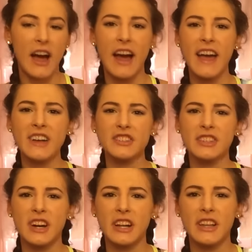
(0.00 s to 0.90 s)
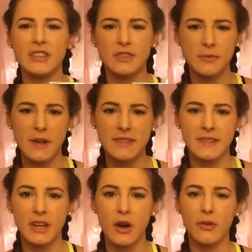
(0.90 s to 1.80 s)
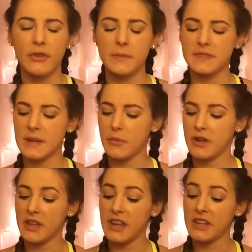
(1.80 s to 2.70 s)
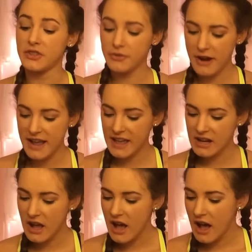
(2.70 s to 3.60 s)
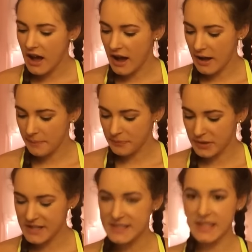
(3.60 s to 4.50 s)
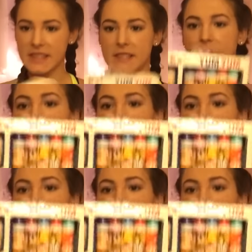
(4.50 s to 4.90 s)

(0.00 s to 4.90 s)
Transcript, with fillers: I actually got it like two months ago from someone in a trade, um, but it's like this